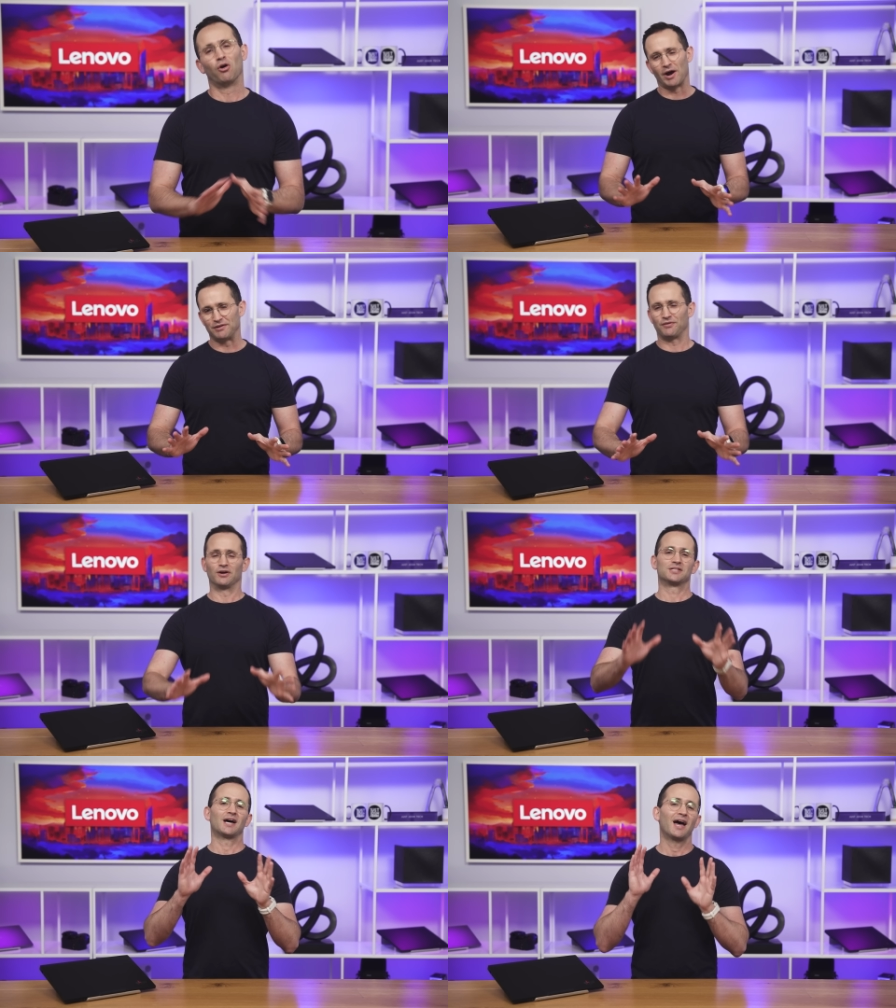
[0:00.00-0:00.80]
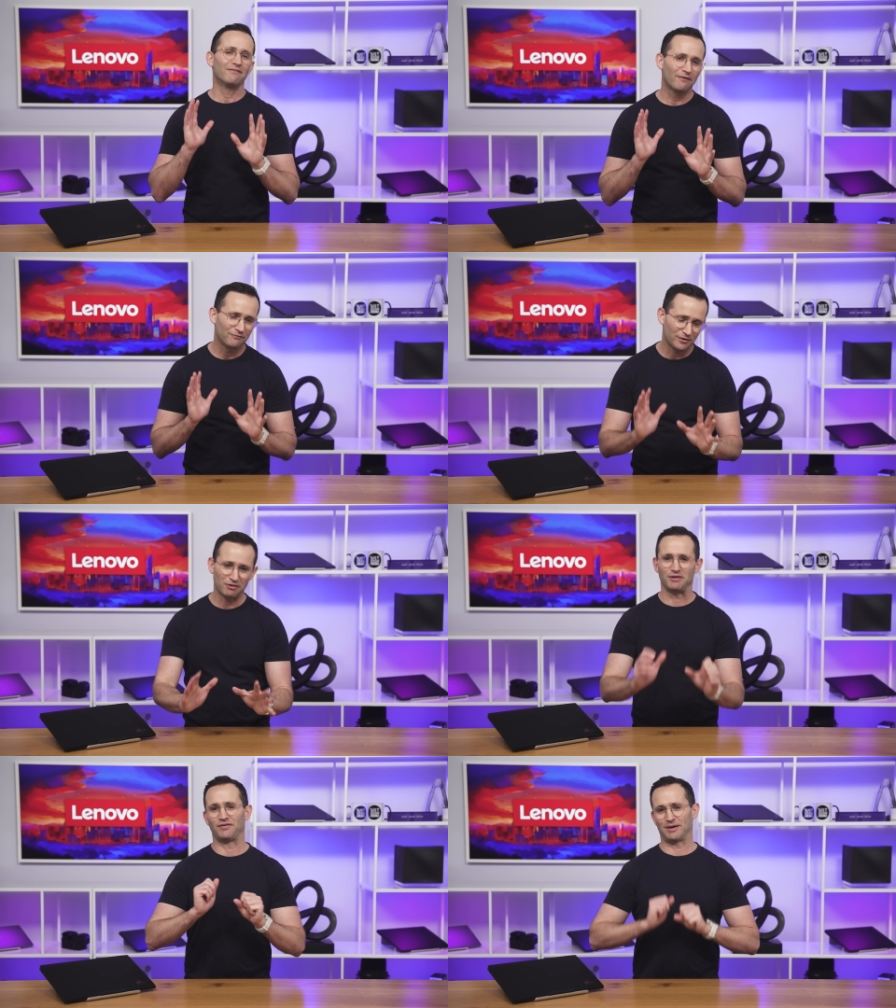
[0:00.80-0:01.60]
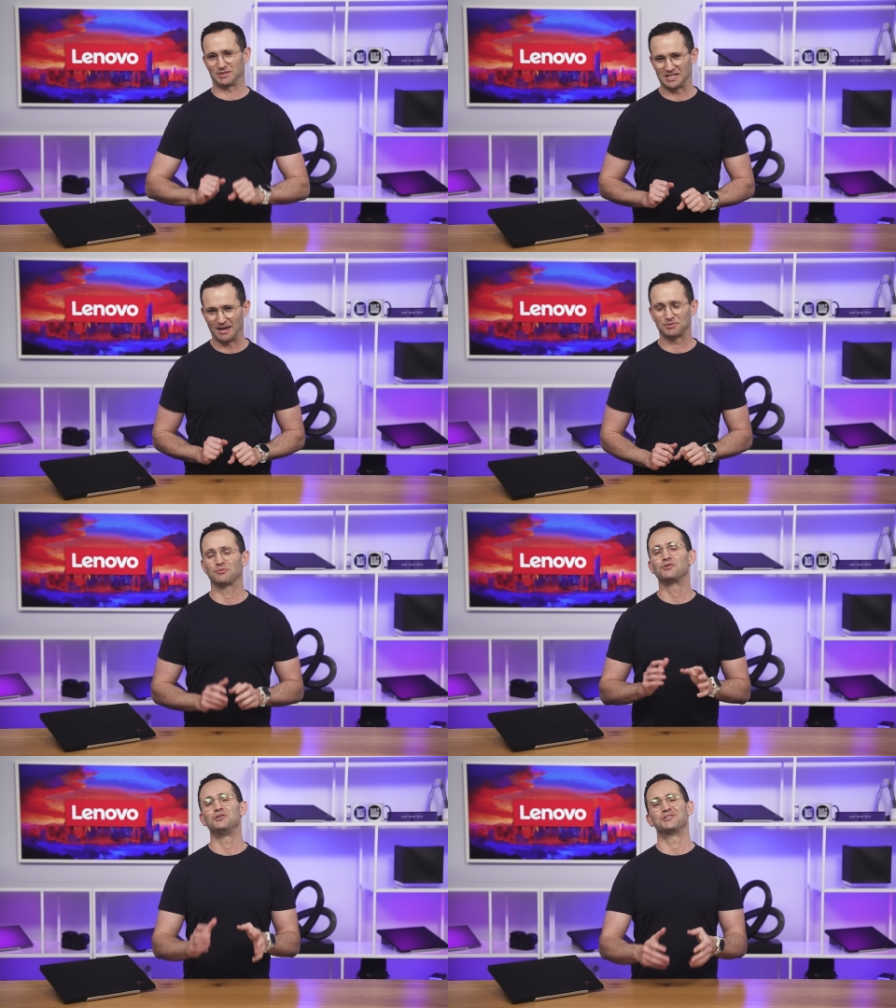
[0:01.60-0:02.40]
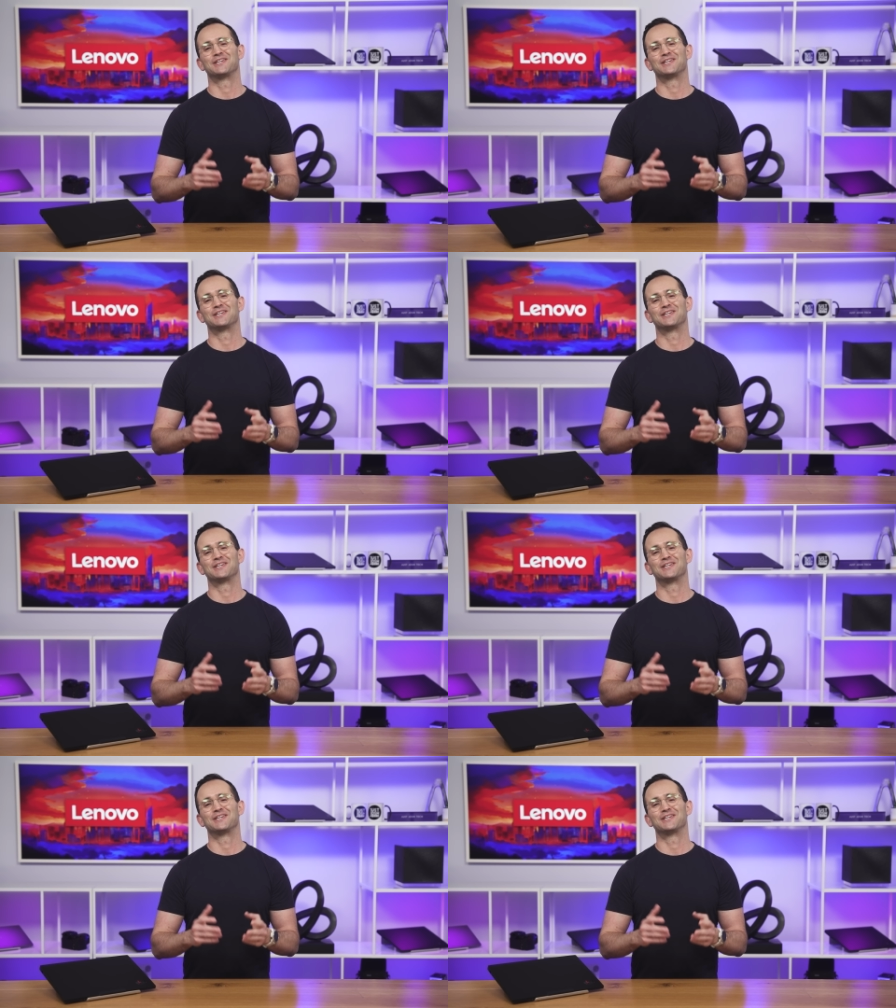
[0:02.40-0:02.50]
Alright folks, I have a very famous laptop for you